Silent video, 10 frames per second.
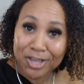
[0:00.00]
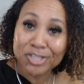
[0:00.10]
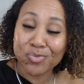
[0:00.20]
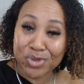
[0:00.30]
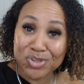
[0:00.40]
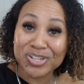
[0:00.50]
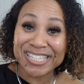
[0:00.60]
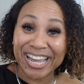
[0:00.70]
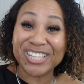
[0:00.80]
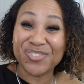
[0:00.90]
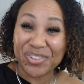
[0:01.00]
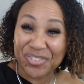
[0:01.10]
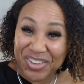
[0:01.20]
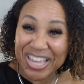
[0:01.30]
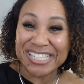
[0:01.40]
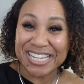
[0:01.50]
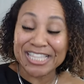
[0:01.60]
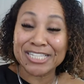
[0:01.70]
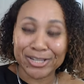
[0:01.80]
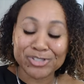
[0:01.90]
So when you decide to invest in
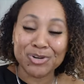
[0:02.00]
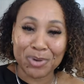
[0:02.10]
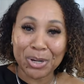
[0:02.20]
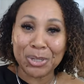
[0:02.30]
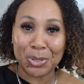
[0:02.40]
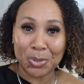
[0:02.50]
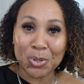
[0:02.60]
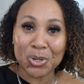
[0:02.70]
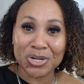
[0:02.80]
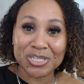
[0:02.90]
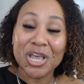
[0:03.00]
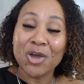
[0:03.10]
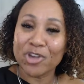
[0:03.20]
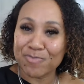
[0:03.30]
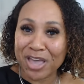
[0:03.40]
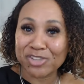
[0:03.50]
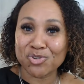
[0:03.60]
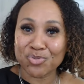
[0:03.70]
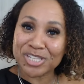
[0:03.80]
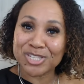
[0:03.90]
this digital marketing course with
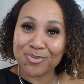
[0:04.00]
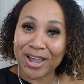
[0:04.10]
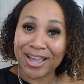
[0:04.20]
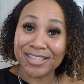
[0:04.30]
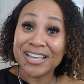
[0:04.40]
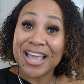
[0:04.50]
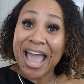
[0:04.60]
master resale rights,